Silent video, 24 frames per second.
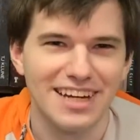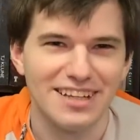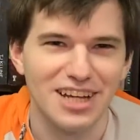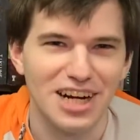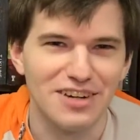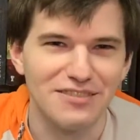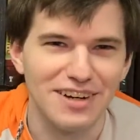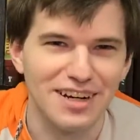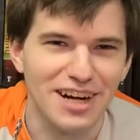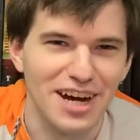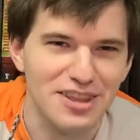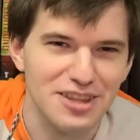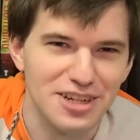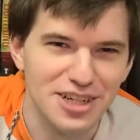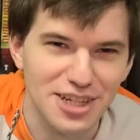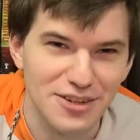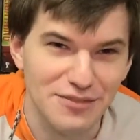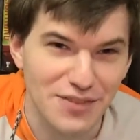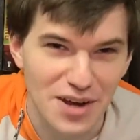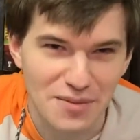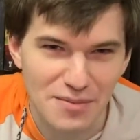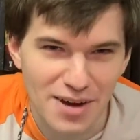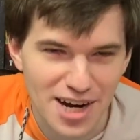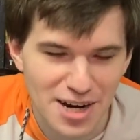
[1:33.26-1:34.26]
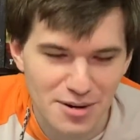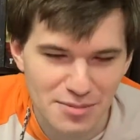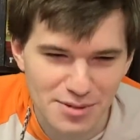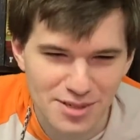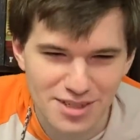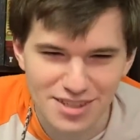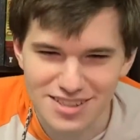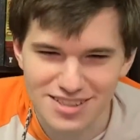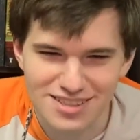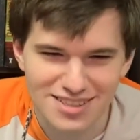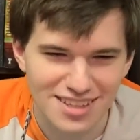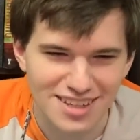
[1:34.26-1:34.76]
a lot of like other vampire
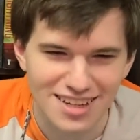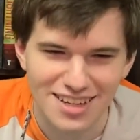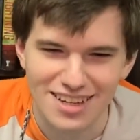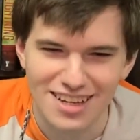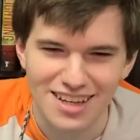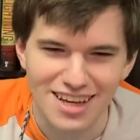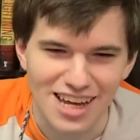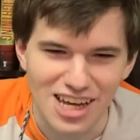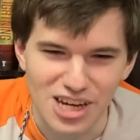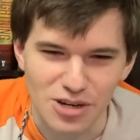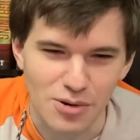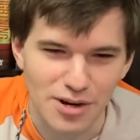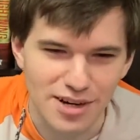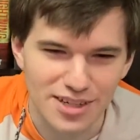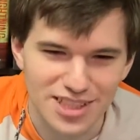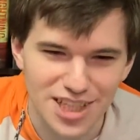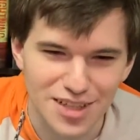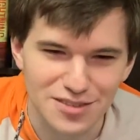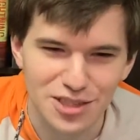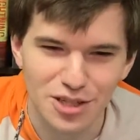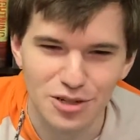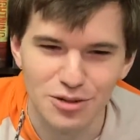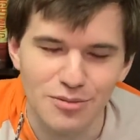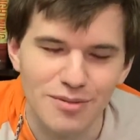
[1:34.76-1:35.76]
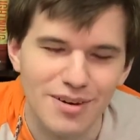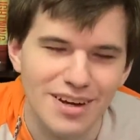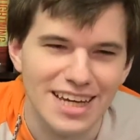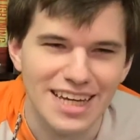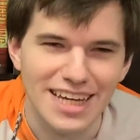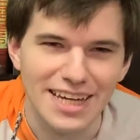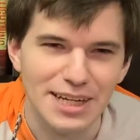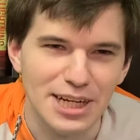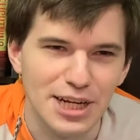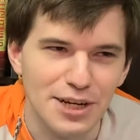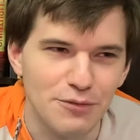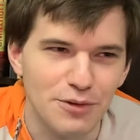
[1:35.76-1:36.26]
books and queer stuff. So,
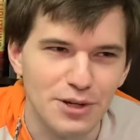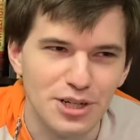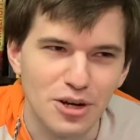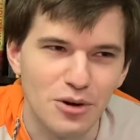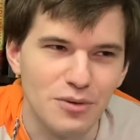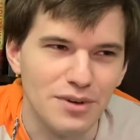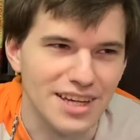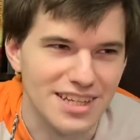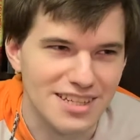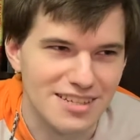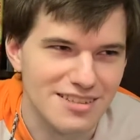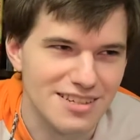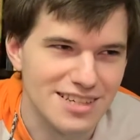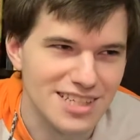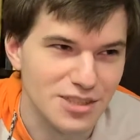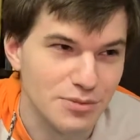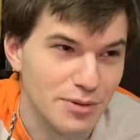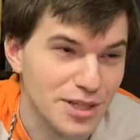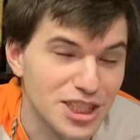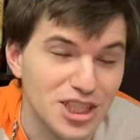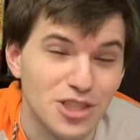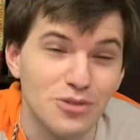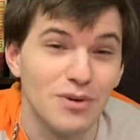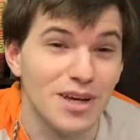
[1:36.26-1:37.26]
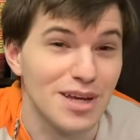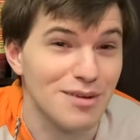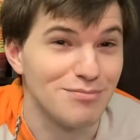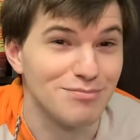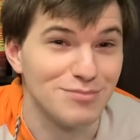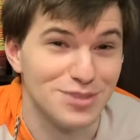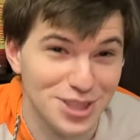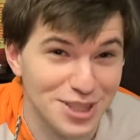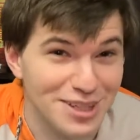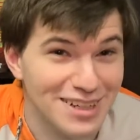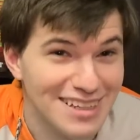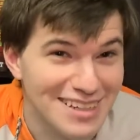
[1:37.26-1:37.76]
and if we don't get to this, which we
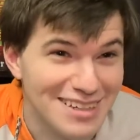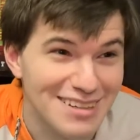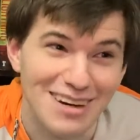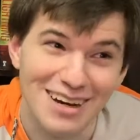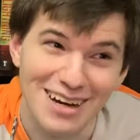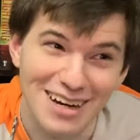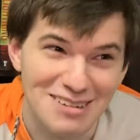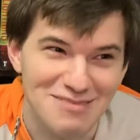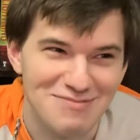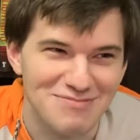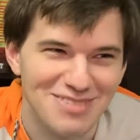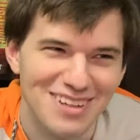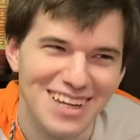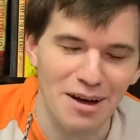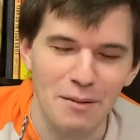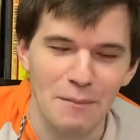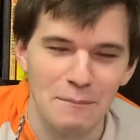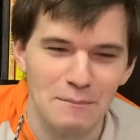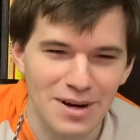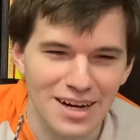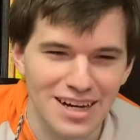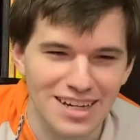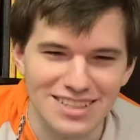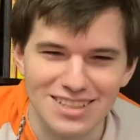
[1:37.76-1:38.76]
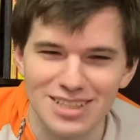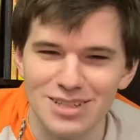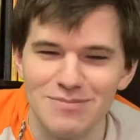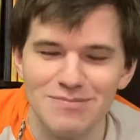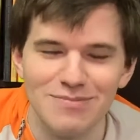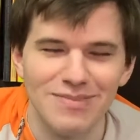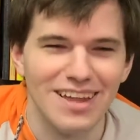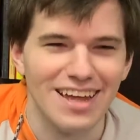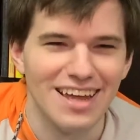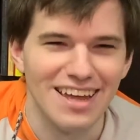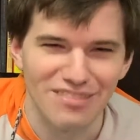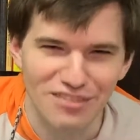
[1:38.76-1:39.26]
should, but
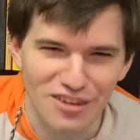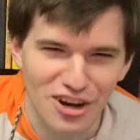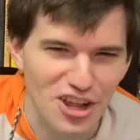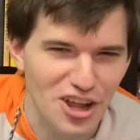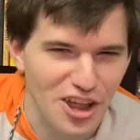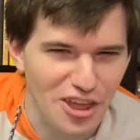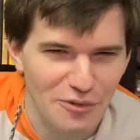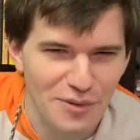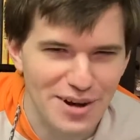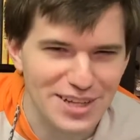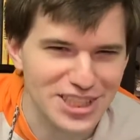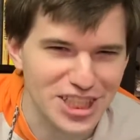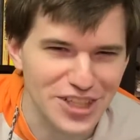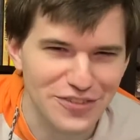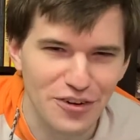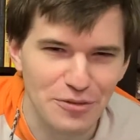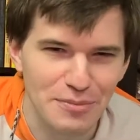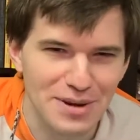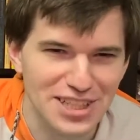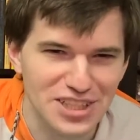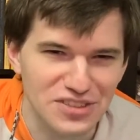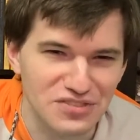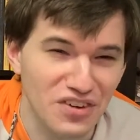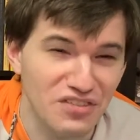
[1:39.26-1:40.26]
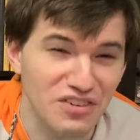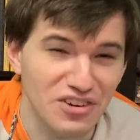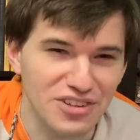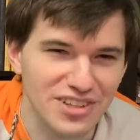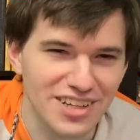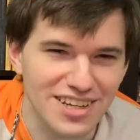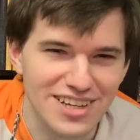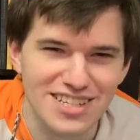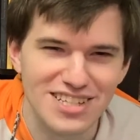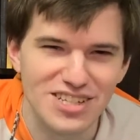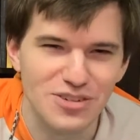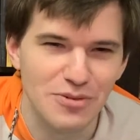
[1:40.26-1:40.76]
there are other ways for me to fulfill
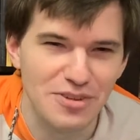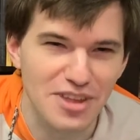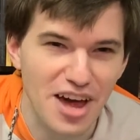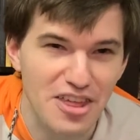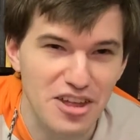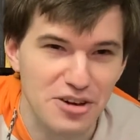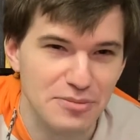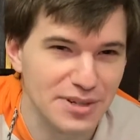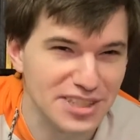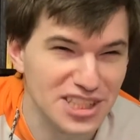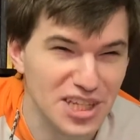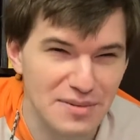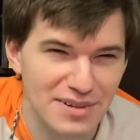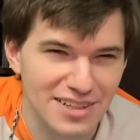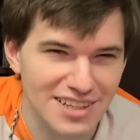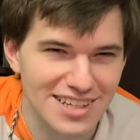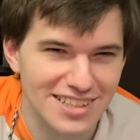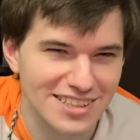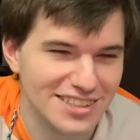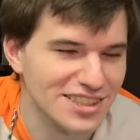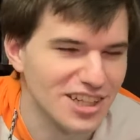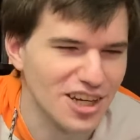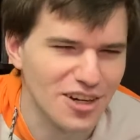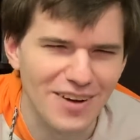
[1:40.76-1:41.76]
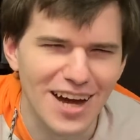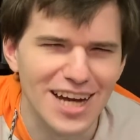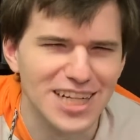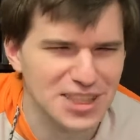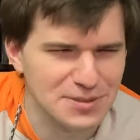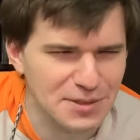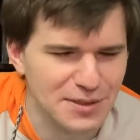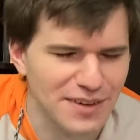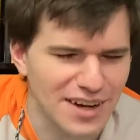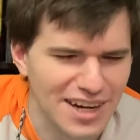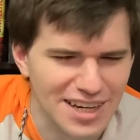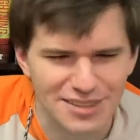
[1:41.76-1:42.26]
this with other books on my list. So, I should
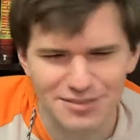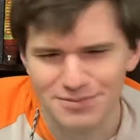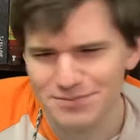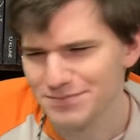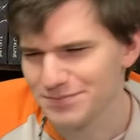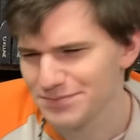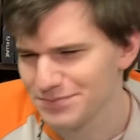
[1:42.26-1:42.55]
be fine.